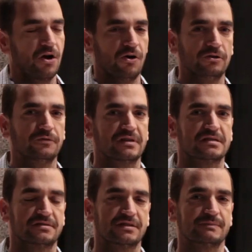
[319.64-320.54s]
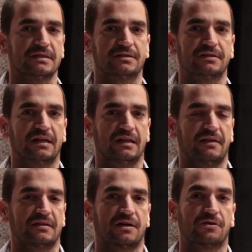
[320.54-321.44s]
All of these series material
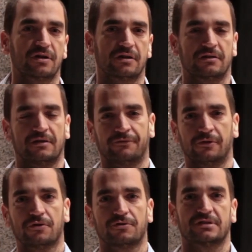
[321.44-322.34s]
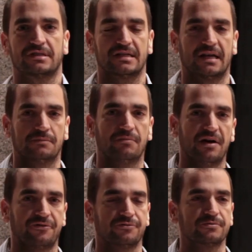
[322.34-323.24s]
that are going in the floors and
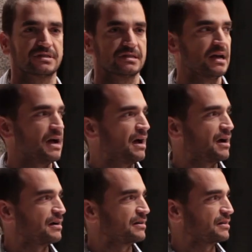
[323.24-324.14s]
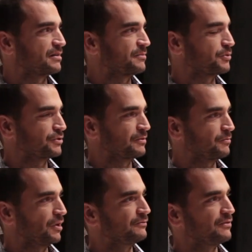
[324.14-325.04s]
bathrooms are
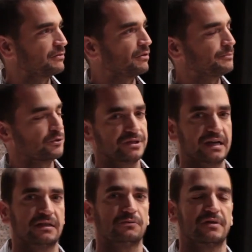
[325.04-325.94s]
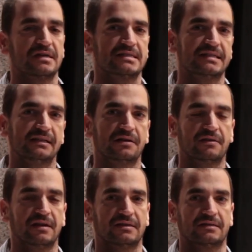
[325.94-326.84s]
very well protected with a sealer
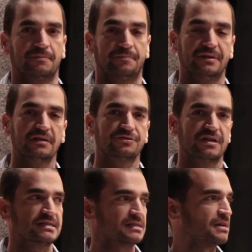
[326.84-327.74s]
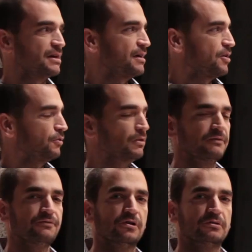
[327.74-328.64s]
that penetrates all
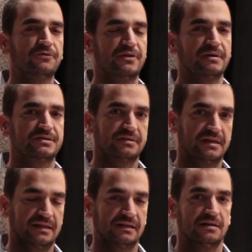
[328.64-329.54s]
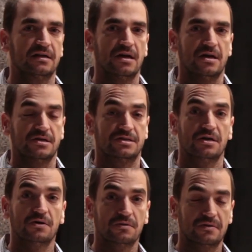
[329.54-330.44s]
the volume of the material.
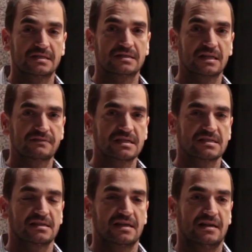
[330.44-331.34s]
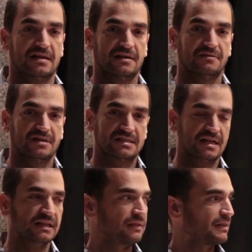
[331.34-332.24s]
So this gives us the
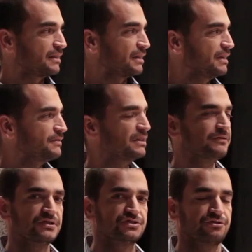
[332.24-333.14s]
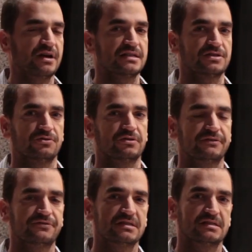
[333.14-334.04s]
result that even if it's scratched or
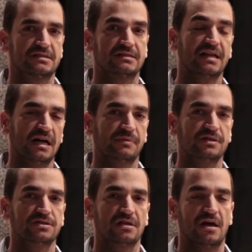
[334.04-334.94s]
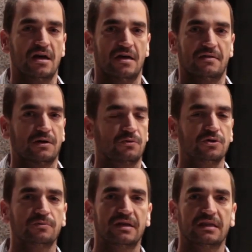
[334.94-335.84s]
if it's damaged, there
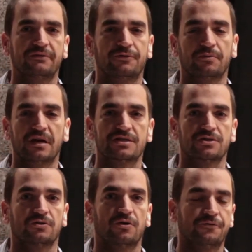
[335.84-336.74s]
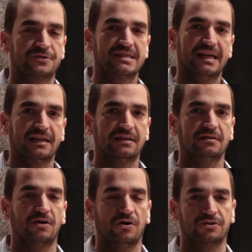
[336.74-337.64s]
won't be any formation of
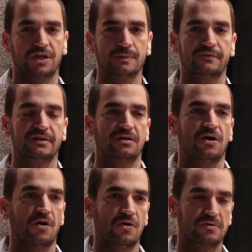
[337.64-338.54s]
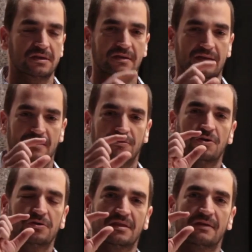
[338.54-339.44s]
stain on top of it or in
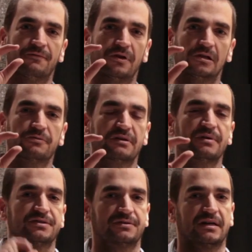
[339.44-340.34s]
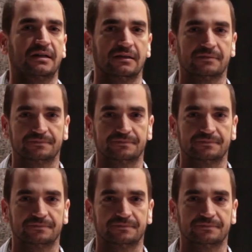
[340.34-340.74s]
the volume of the material.